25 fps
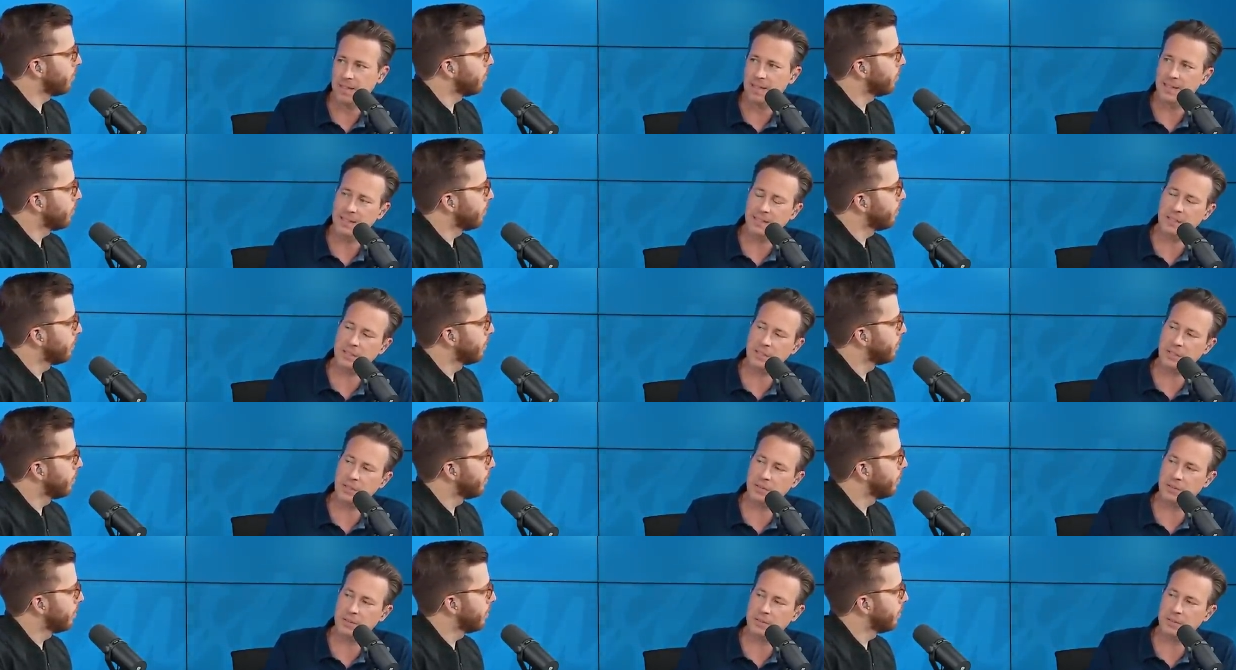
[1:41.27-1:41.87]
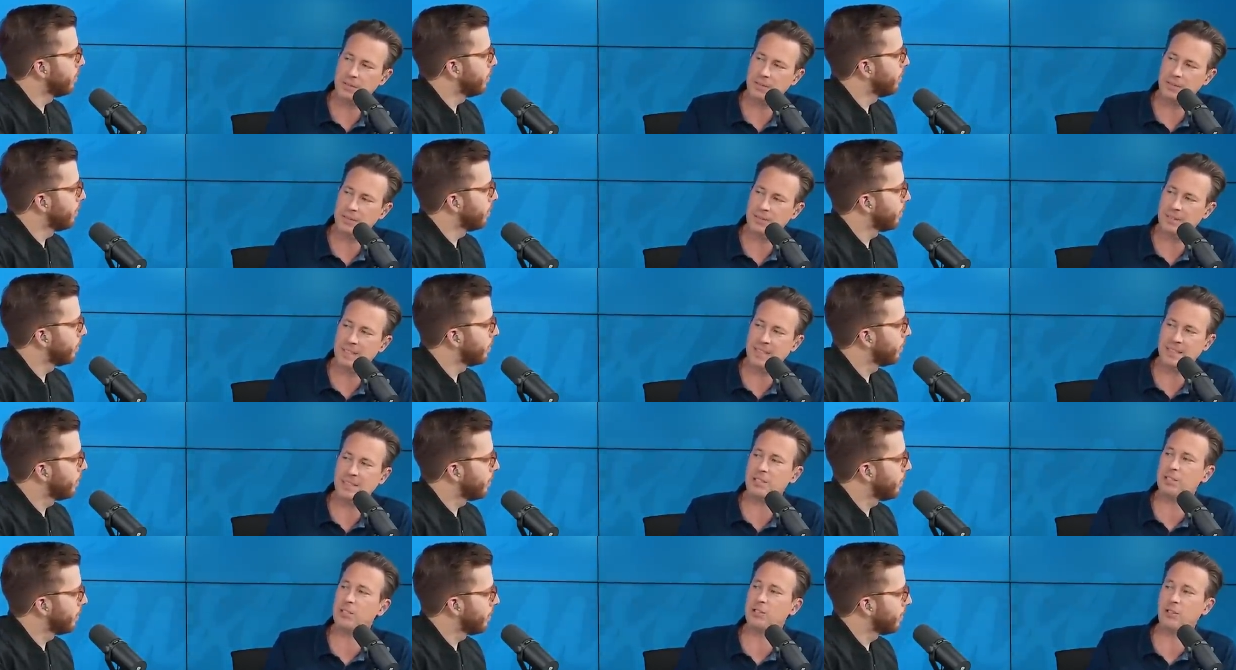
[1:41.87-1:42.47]
Speaker 1: And so
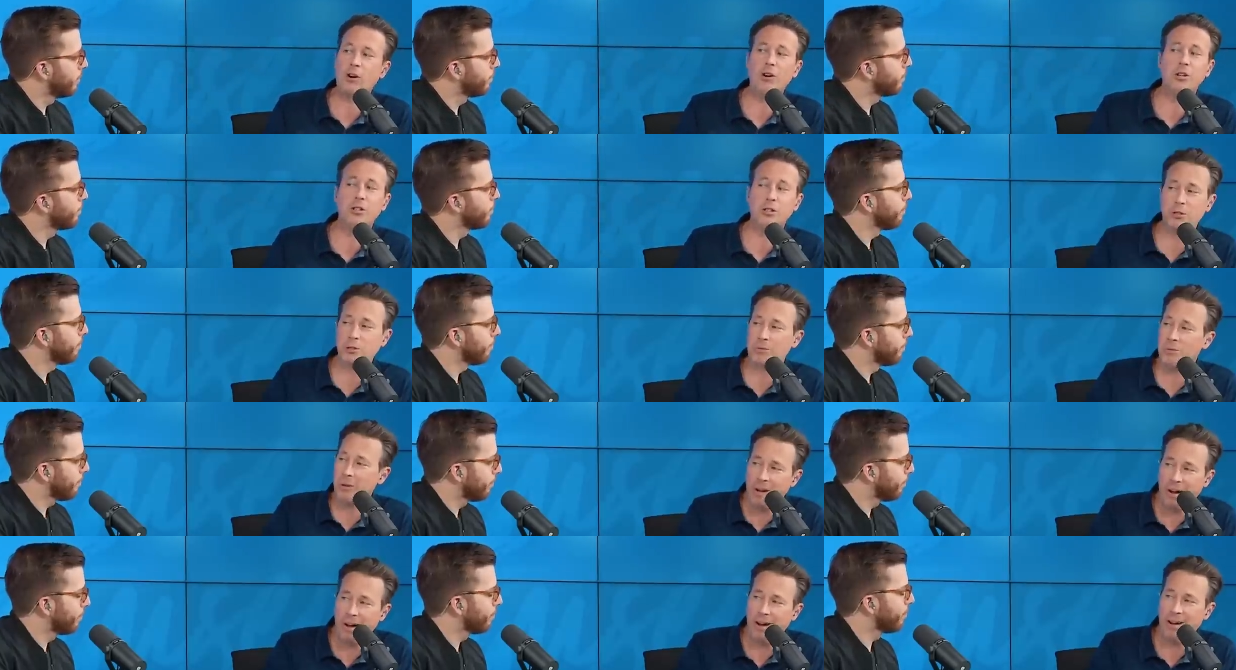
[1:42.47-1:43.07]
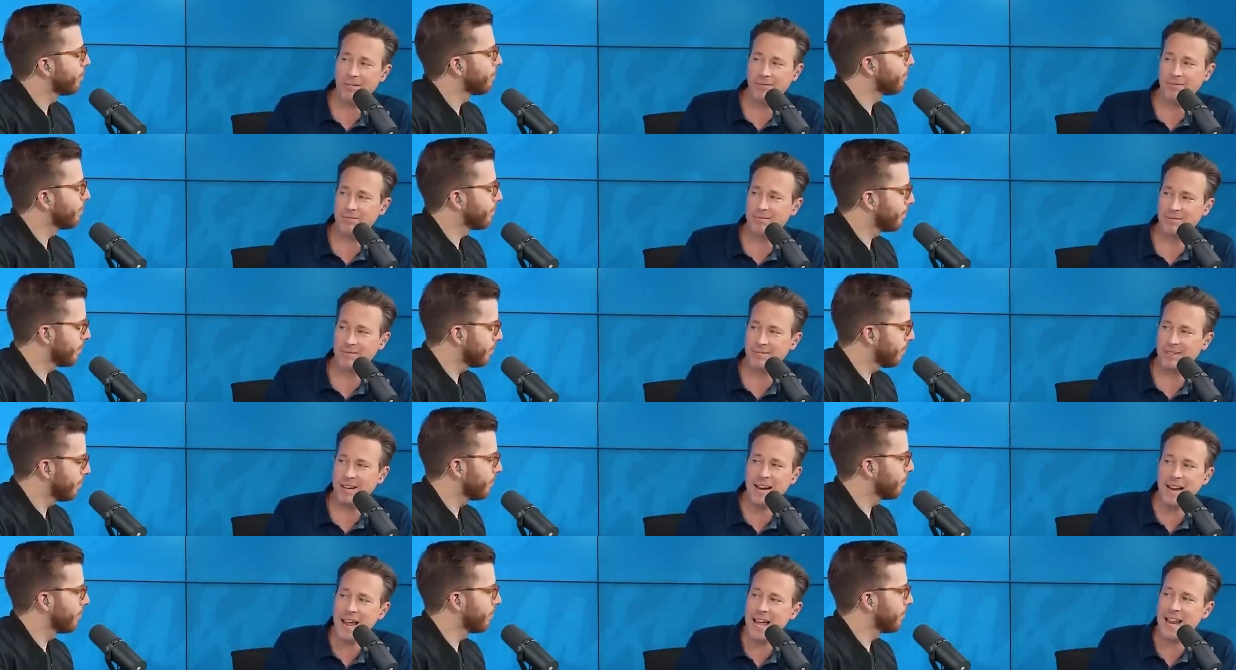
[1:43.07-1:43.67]
that starts you off
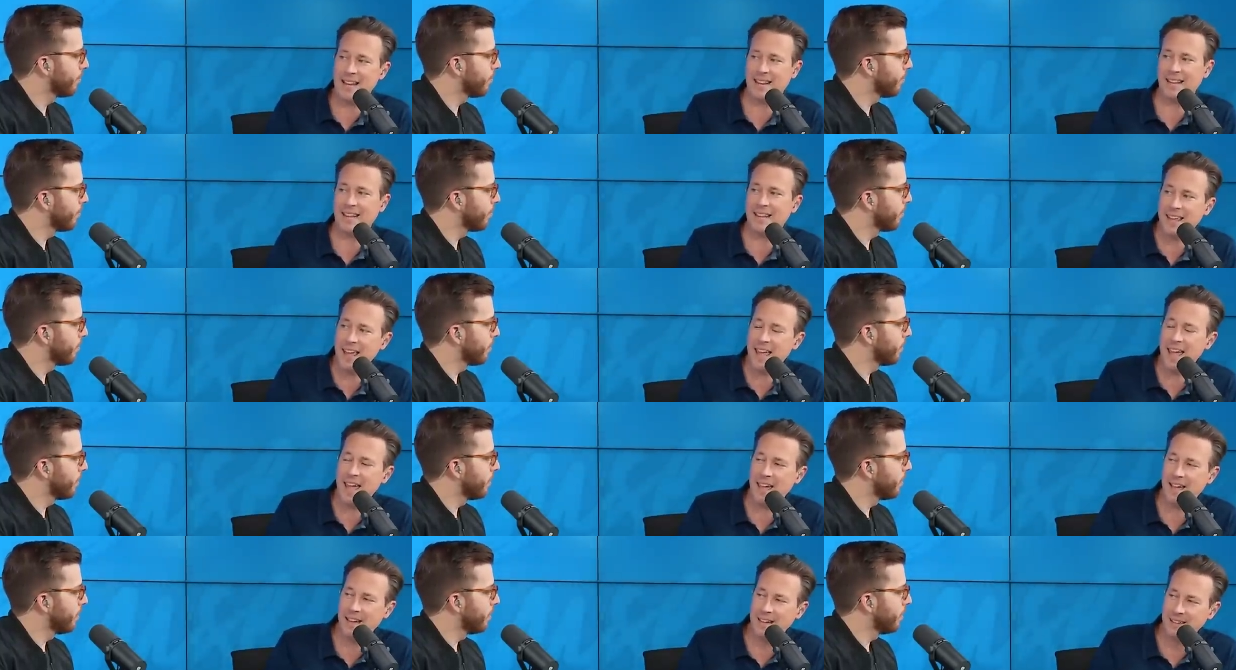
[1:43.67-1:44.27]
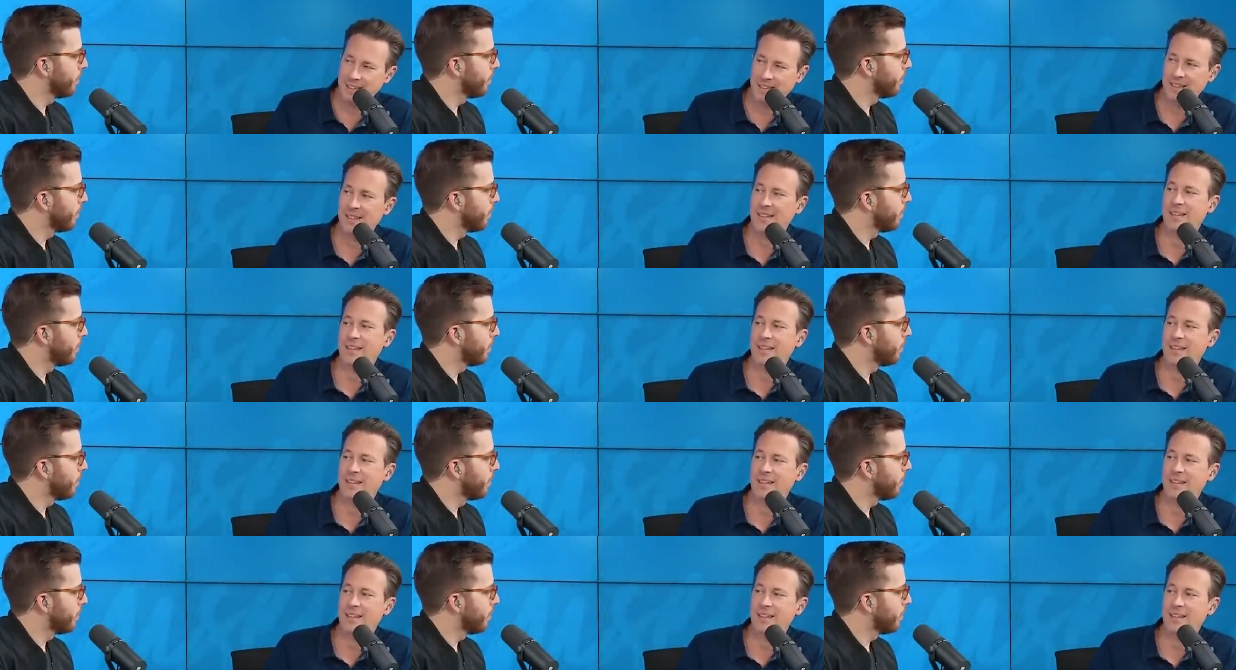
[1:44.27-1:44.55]
right out of the gate